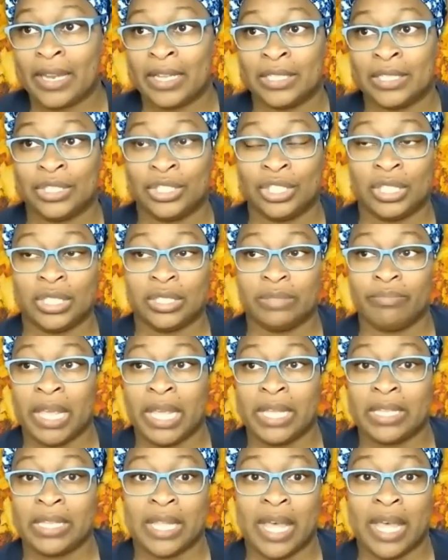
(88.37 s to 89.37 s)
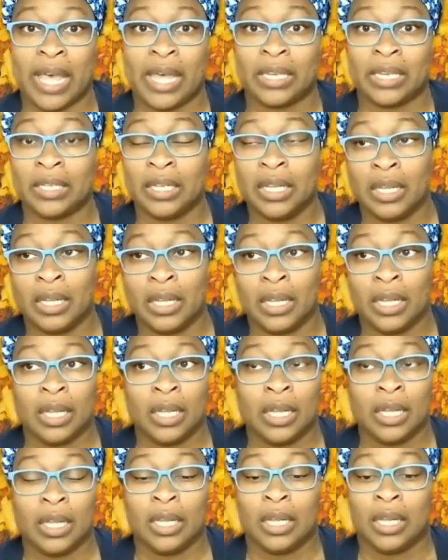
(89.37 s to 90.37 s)
it just makes that
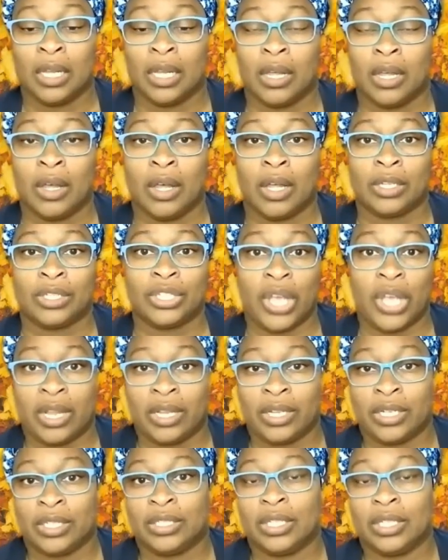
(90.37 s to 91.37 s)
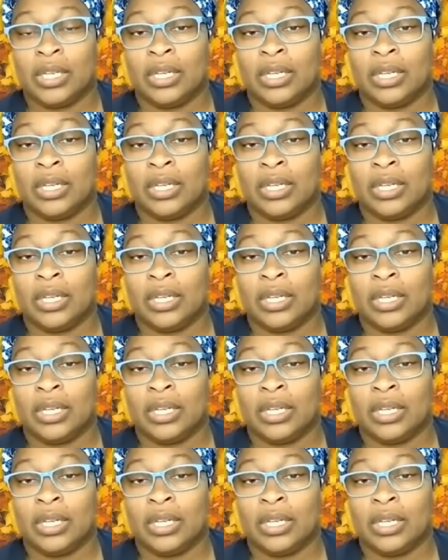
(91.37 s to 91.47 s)
challenge